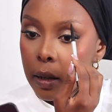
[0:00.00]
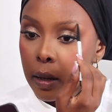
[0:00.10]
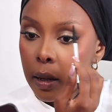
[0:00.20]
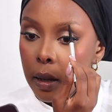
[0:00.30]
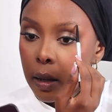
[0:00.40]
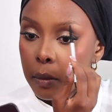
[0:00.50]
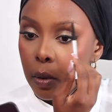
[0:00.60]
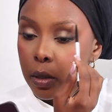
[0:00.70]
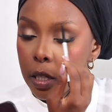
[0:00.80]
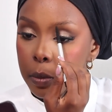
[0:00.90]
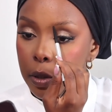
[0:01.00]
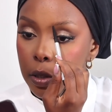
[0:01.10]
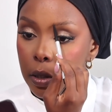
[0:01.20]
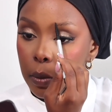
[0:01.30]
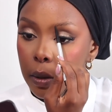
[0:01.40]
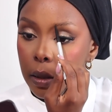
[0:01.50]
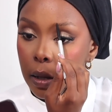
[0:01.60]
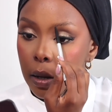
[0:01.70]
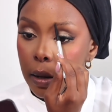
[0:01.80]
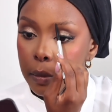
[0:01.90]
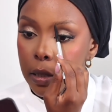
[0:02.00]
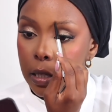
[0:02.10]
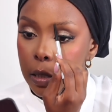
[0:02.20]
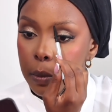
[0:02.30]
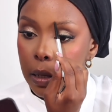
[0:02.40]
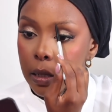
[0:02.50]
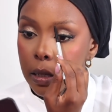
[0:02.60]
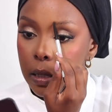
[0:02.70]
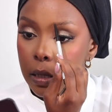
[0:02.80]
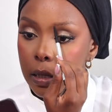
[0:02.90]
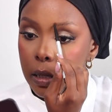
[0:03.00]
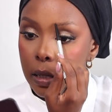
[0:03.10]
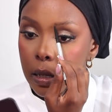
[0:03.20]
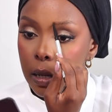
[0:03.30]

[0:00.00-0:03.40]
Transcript: and most especially where there are empty spaces.